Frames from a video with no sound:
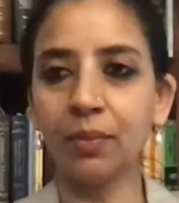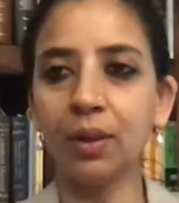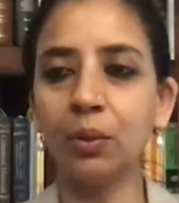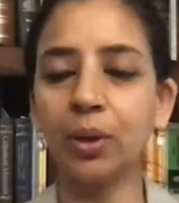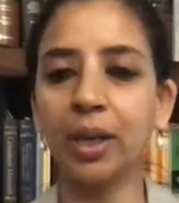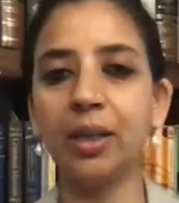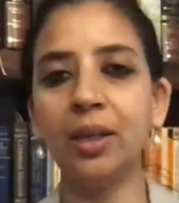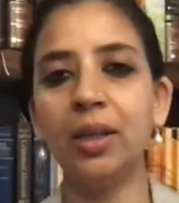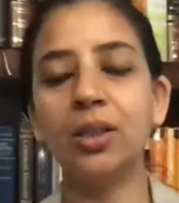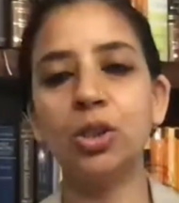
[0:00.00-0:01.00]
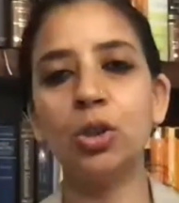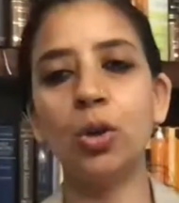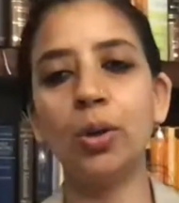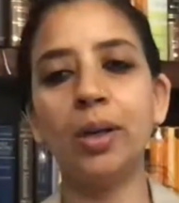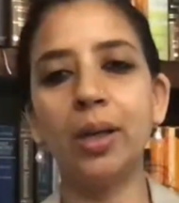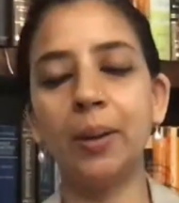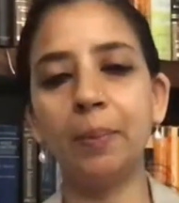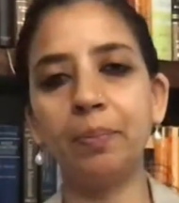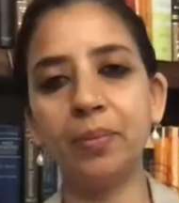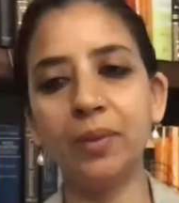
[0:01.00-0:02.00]
Okay, so
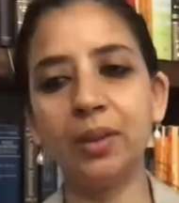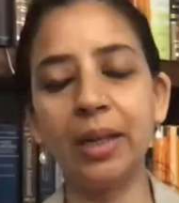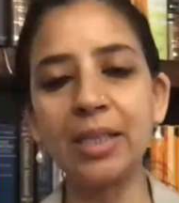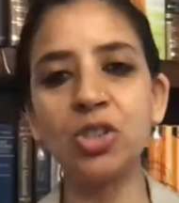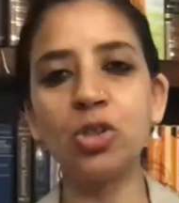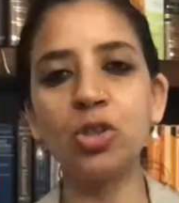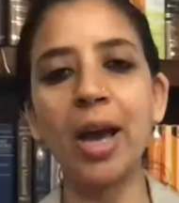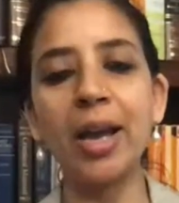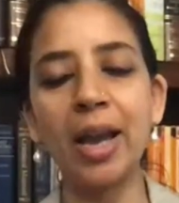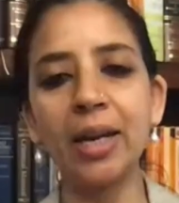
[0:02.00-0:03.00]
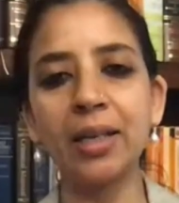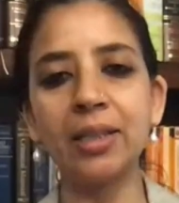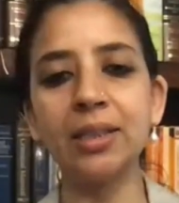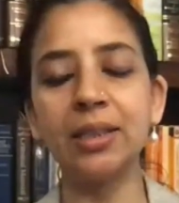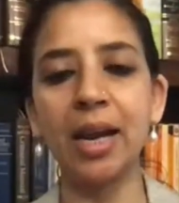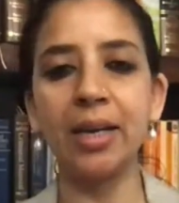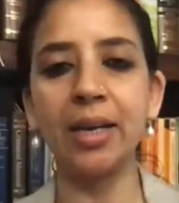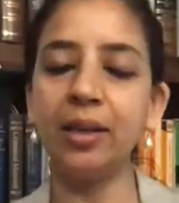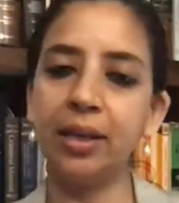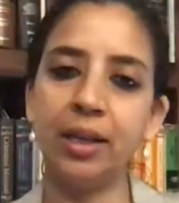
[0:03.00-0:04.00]
let's try and
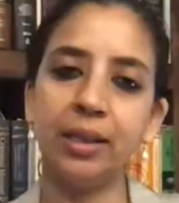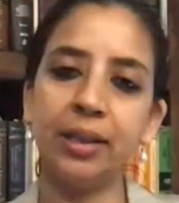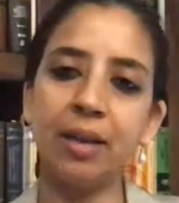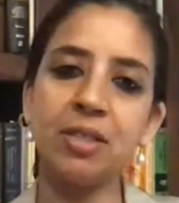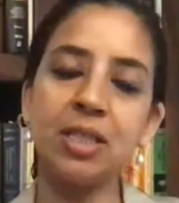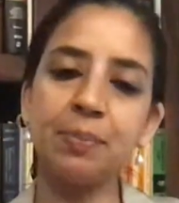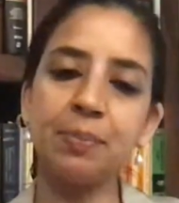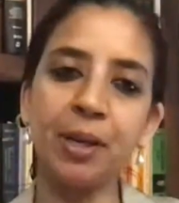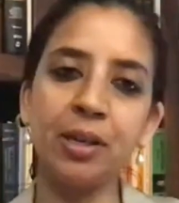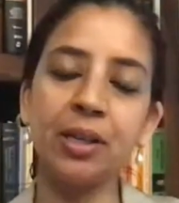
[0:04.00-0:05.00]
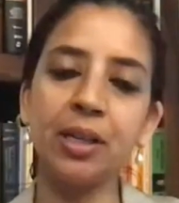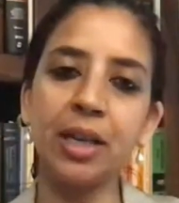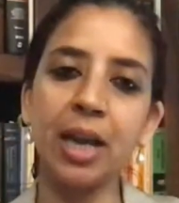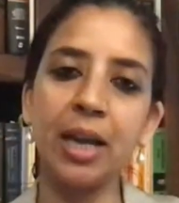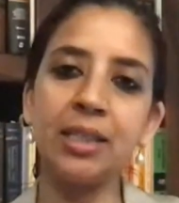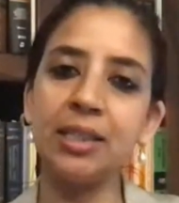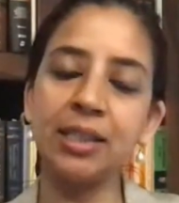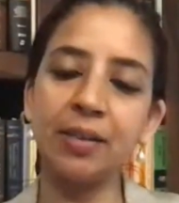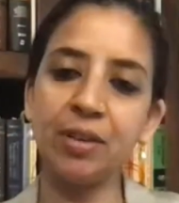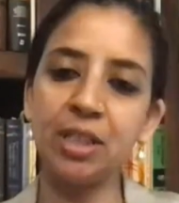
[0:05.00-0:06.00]
understand. There was a period in
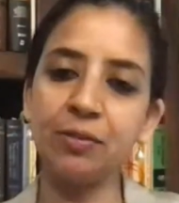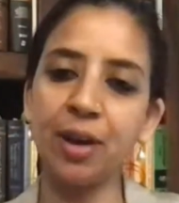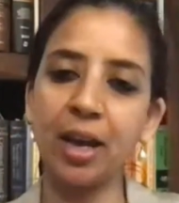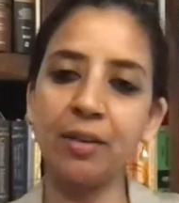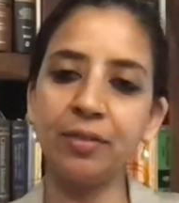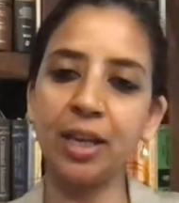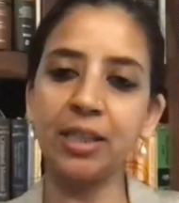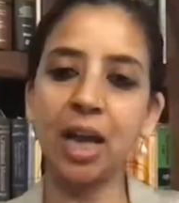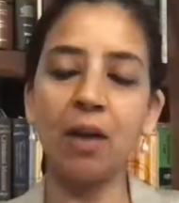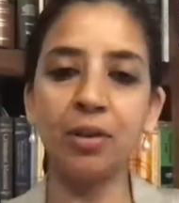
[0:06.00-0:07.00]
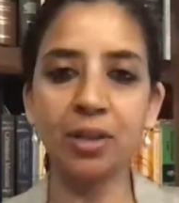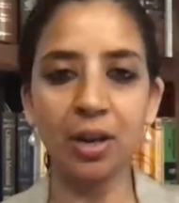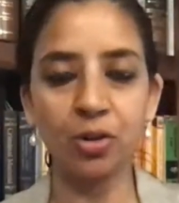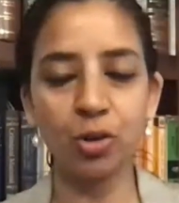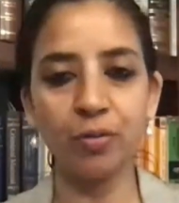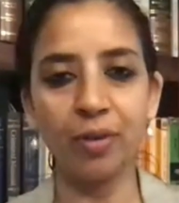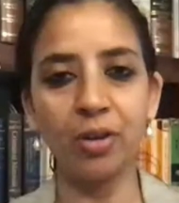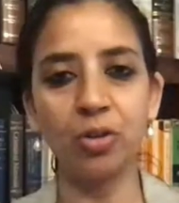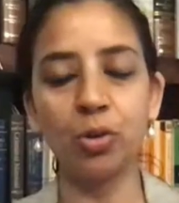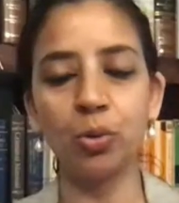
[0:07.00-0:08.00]
1975 that our country
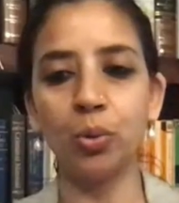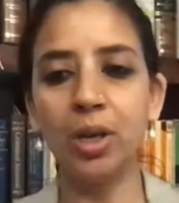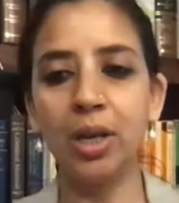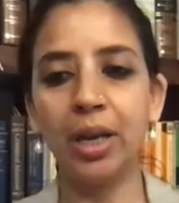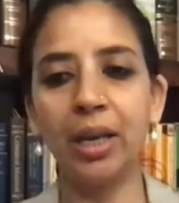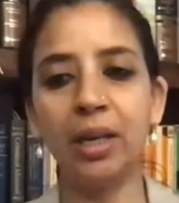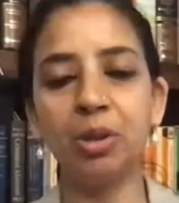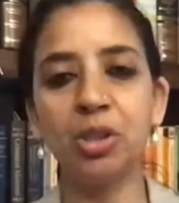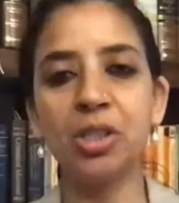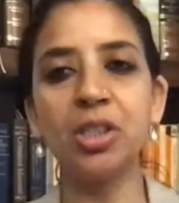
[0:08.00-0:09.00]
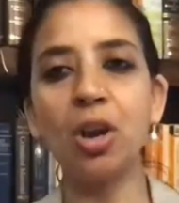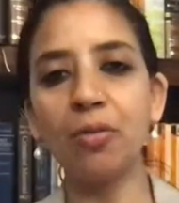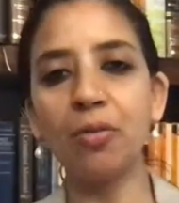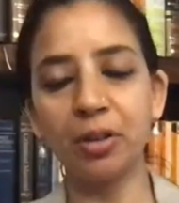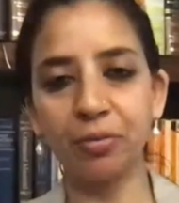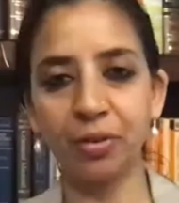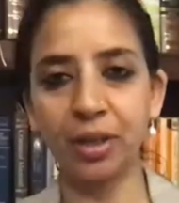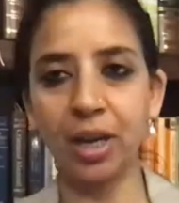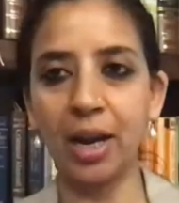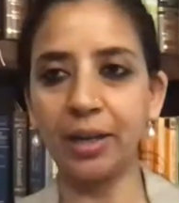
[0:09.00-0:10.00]
went through an emergency of a
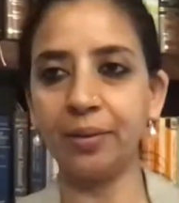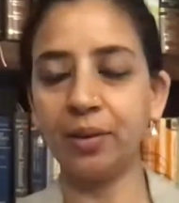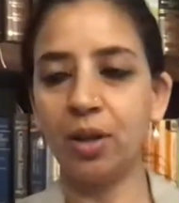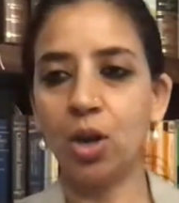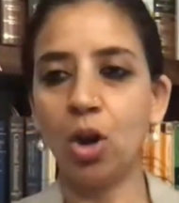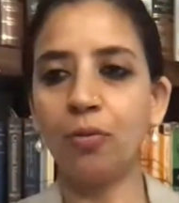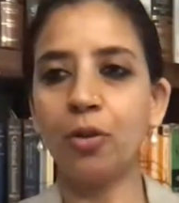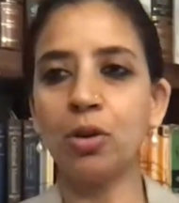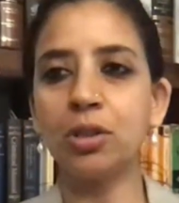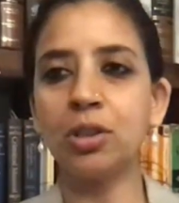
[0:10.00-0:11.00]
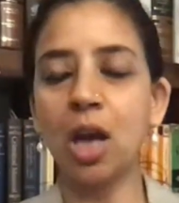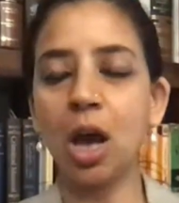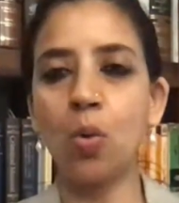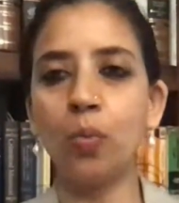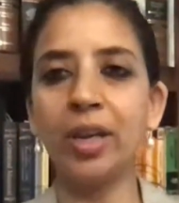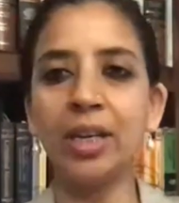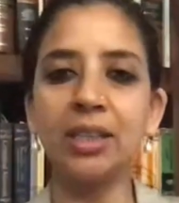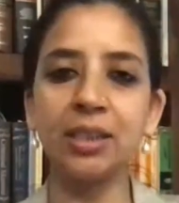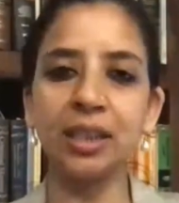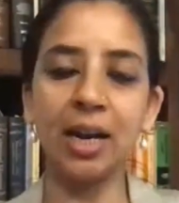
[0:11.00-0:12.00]
different kind. Of course, how we
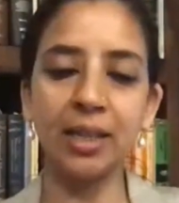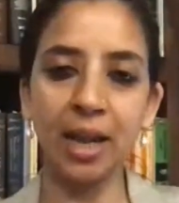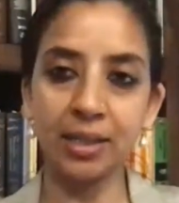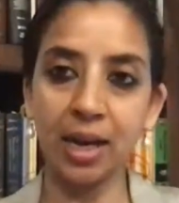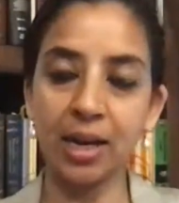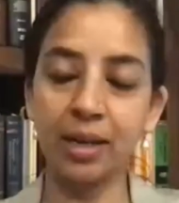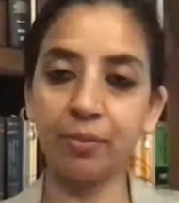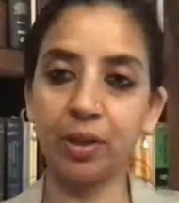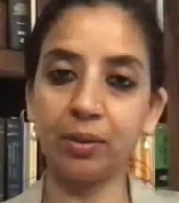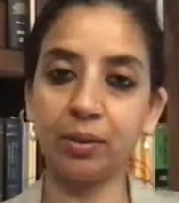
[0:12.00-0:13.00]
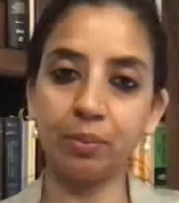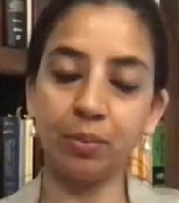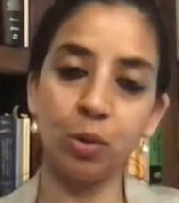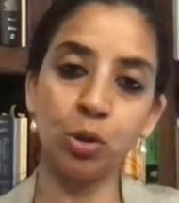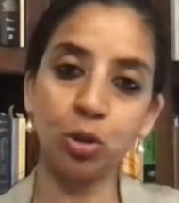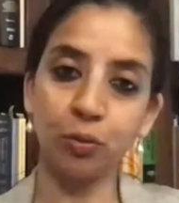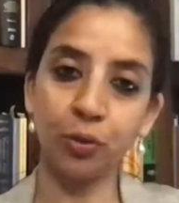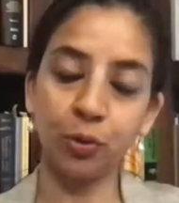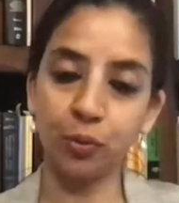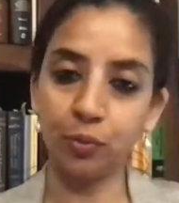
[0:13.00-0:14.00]
understand that time, most of
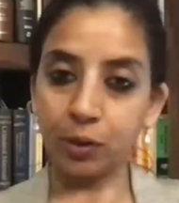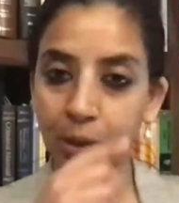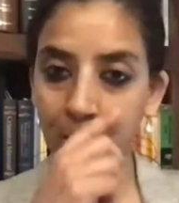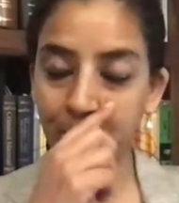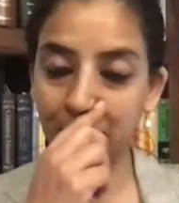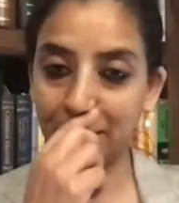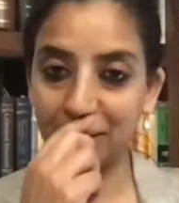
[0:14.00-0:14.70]
you would not be